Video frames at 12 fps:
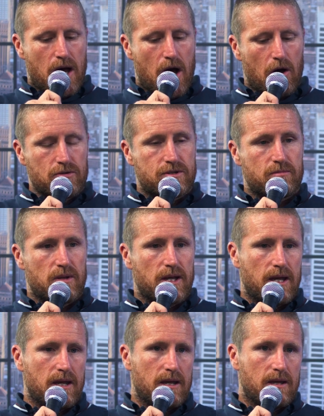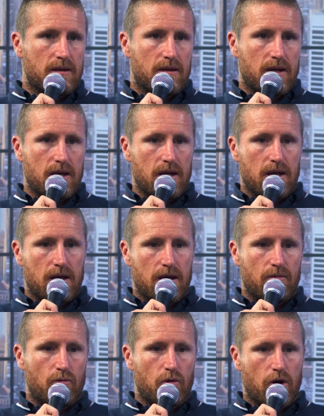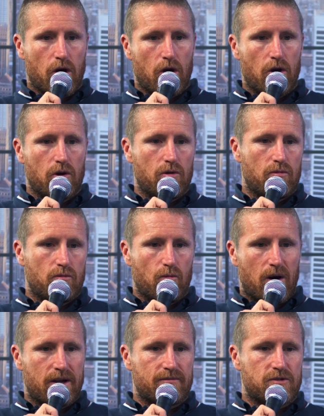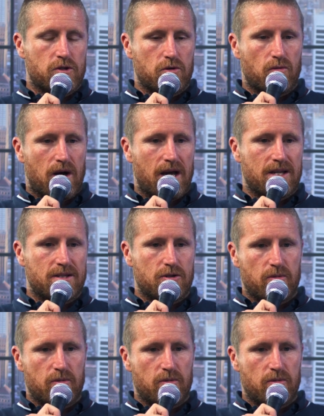Ultimately, it will go one of 2 ways.